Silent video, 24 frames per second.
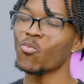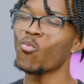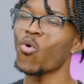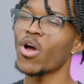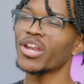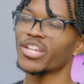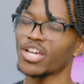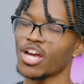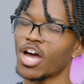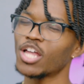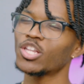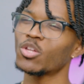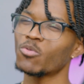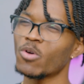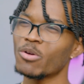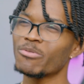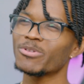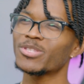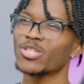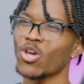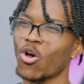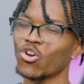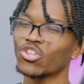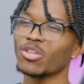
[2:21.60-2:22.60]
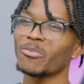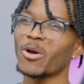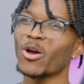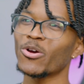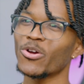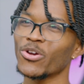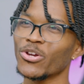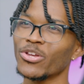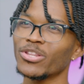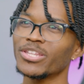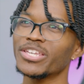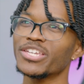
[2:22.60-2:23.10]
one colorway we talked about
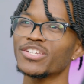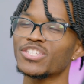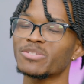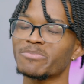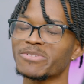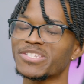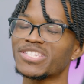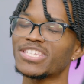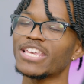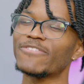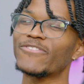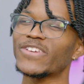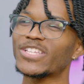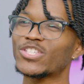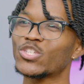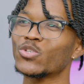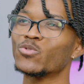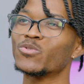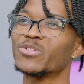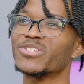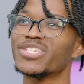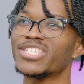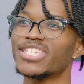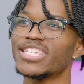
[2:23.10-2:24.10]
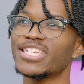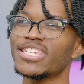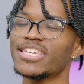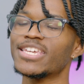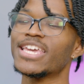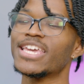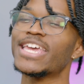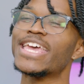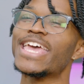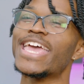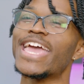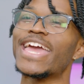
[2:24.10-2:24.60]
earlier, specific to
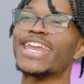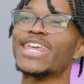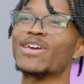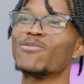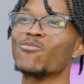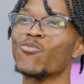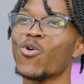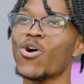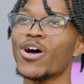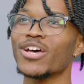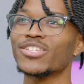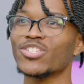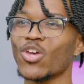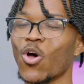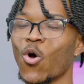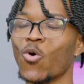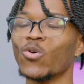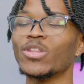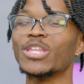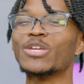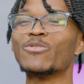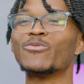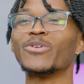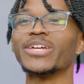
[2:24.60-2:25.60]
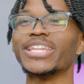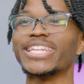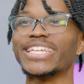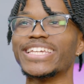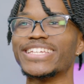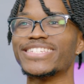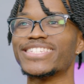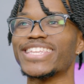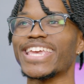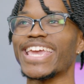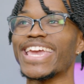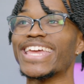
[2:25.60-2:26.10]
DC, and it was only
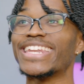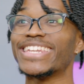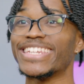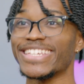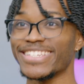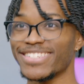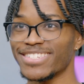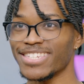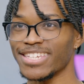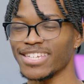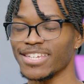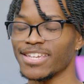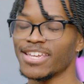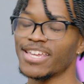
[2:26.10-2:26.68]
released in DC.